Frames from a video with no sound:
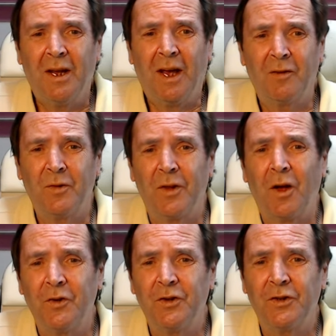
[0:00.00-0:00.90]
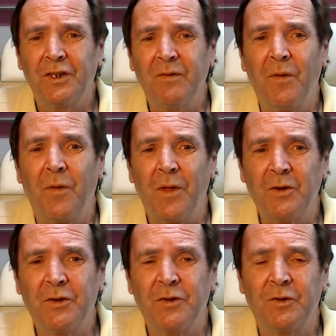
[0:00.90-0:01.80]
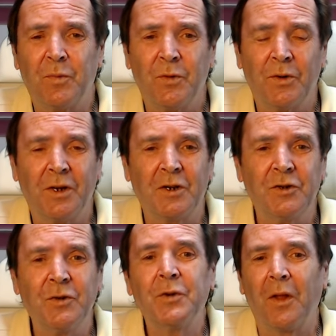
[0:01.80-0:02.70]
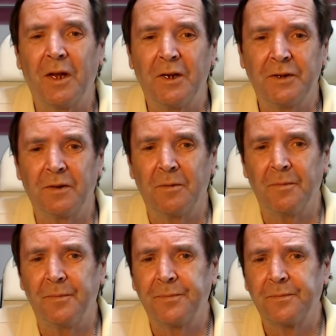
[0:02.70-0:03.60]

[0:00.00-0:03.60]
and with hundreds and even thousands of products utilising them.